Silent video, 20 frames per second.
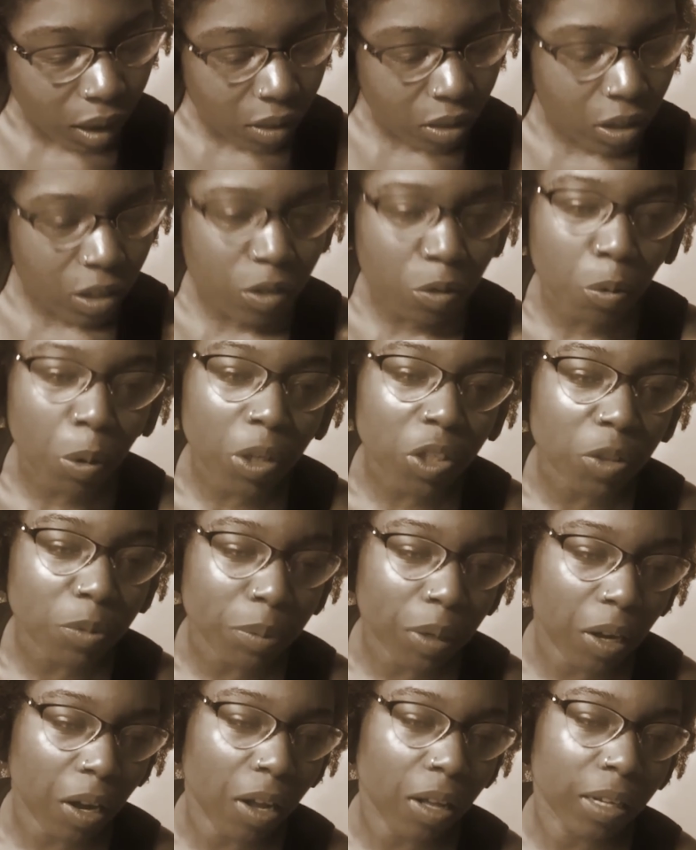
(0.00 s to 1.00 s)
this
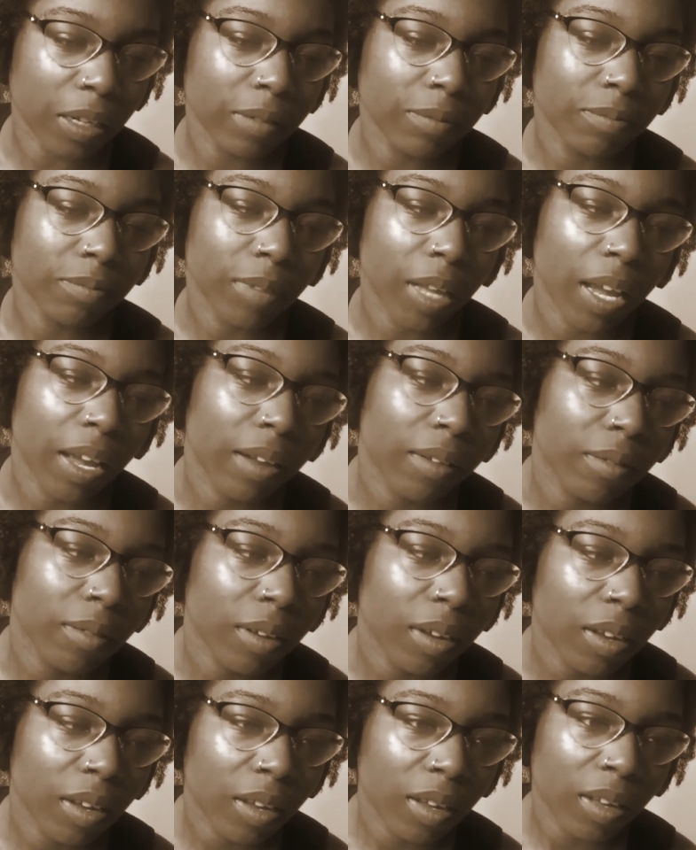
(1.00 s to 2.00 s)
whatchamacallit, that
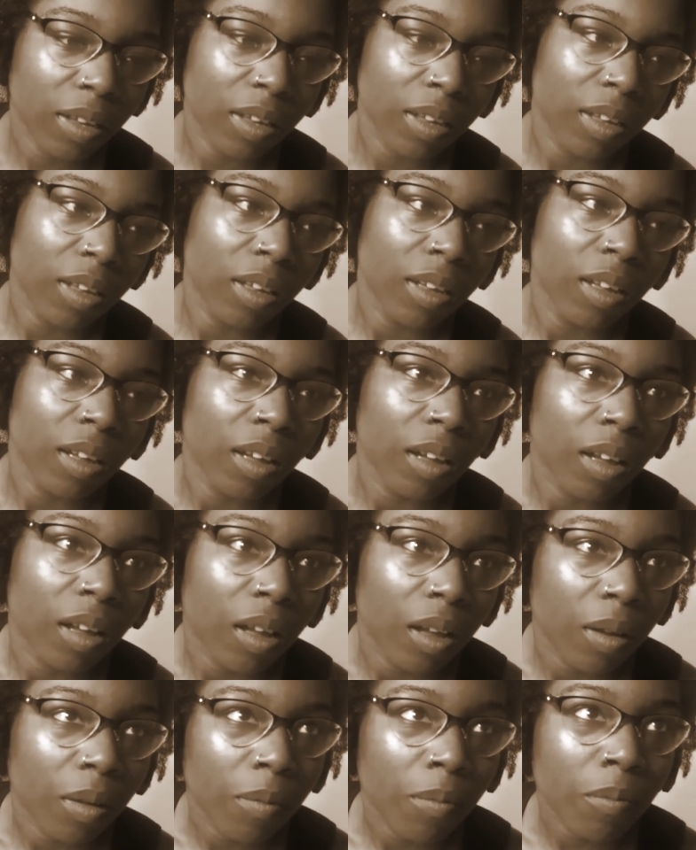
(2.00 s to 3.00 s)

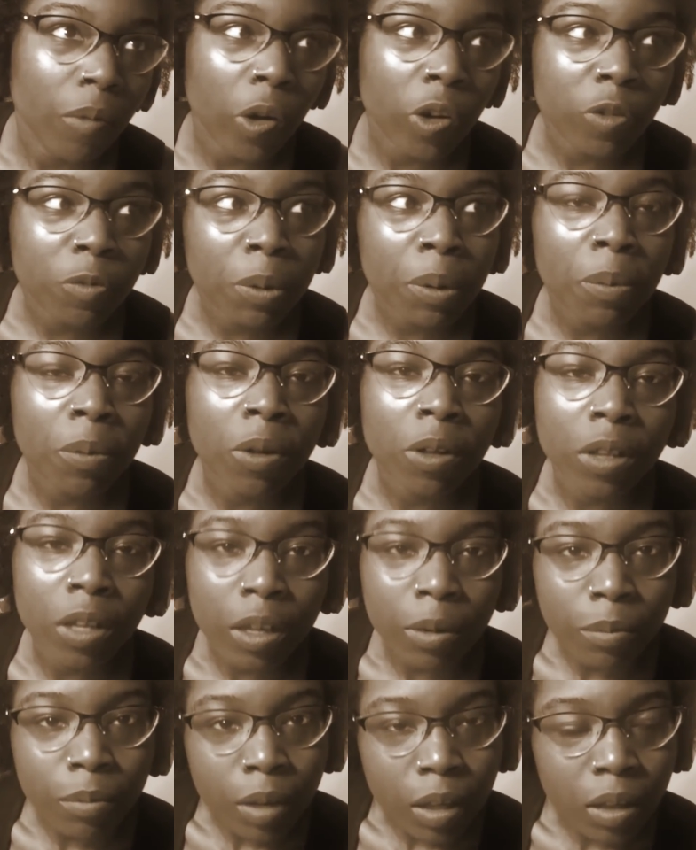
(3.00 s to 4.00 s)
most people in
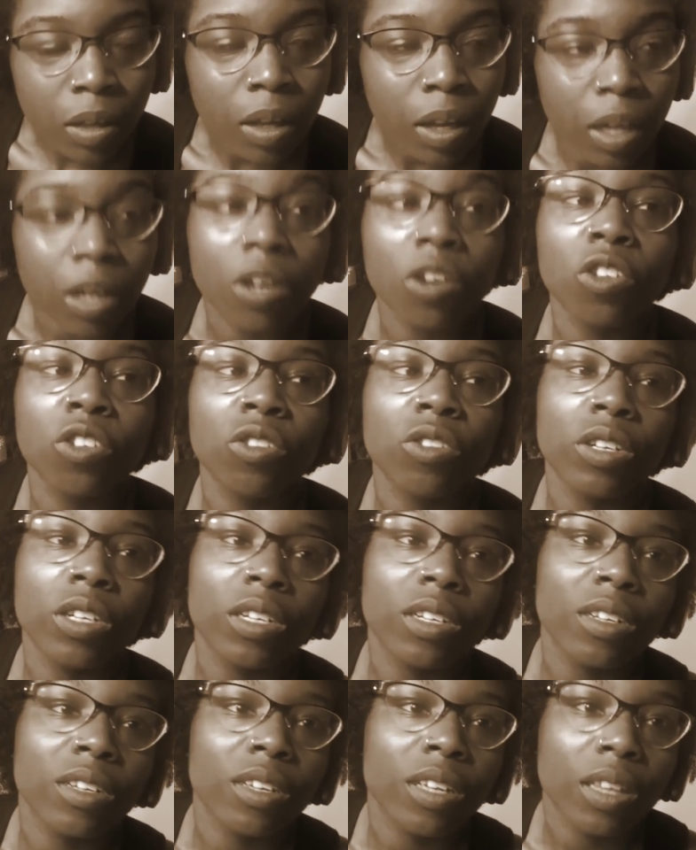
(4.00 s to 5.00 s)
the industry,